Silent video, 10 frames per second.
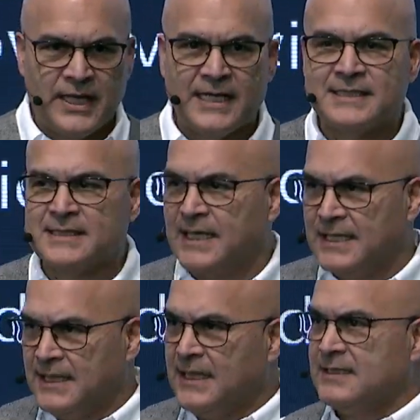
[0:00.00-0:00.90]
the
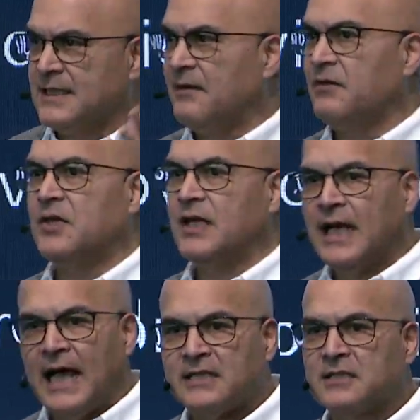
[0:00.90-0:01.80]
SSIDs and everything,
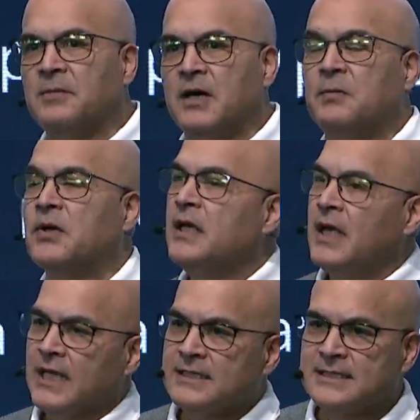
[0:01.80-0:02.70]
hash them up,
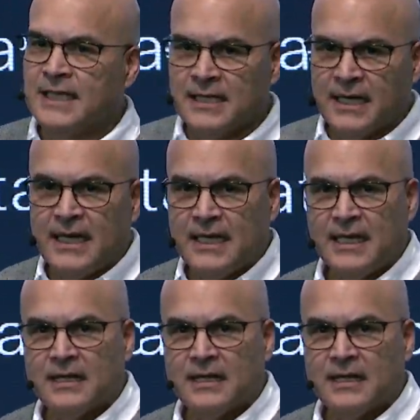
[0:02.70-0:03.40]
and send a